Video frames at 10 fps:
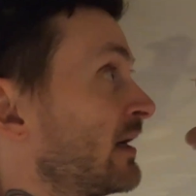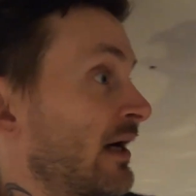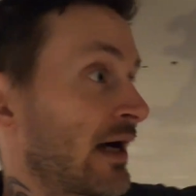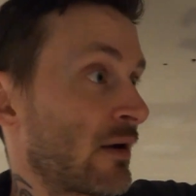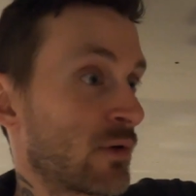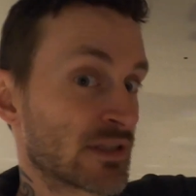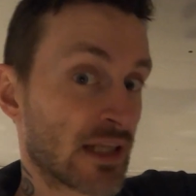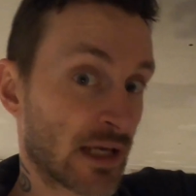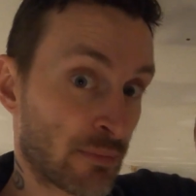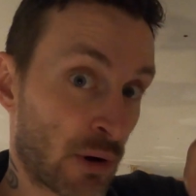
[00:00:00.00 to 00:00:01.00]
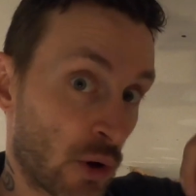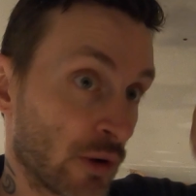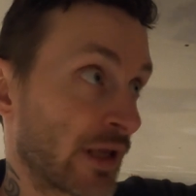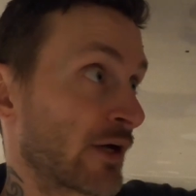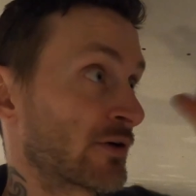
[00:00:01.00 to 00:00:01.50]
I wasn't like
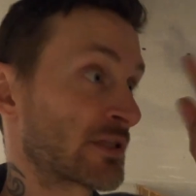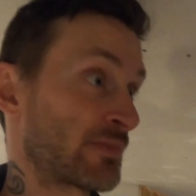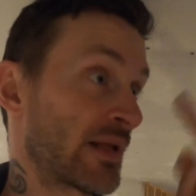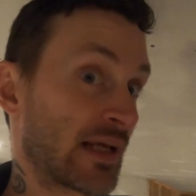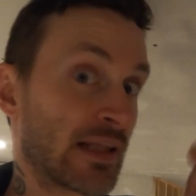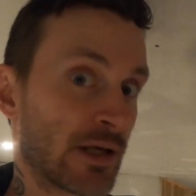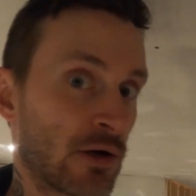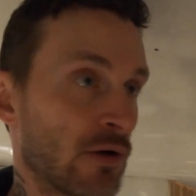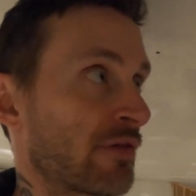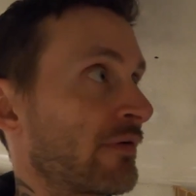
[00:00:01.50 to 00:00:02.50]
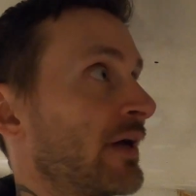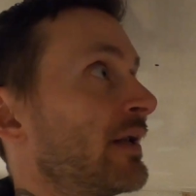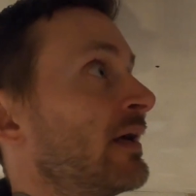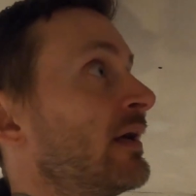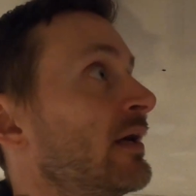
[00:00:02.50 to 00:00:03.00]
pulling or spinning the all thread.